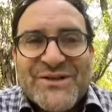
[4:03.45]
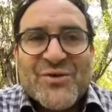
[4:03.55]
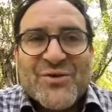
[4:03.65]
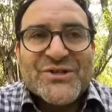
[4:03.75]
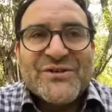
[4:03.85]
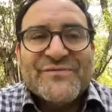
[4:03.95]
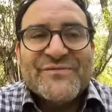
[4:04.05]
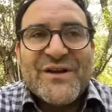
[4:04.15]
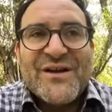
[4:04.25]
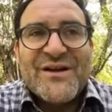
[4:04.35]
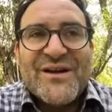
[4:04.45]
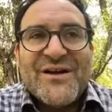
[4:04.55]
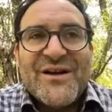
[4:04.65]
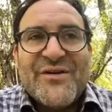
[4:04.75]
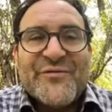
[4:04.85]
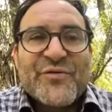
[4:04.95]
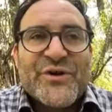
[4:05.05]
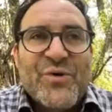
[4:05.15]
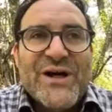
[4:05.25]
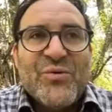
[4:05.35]
The question of the, uh, of
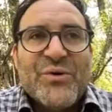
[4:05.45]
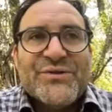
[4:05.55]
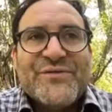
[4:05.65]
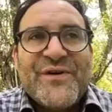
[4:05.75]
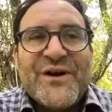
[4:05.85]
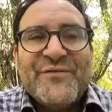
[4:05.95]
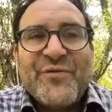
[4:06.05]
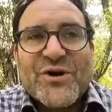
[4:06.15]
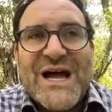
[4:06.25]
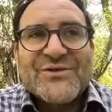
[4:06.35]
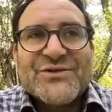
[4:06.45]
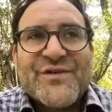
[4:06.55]
free will with divine foreknowledge.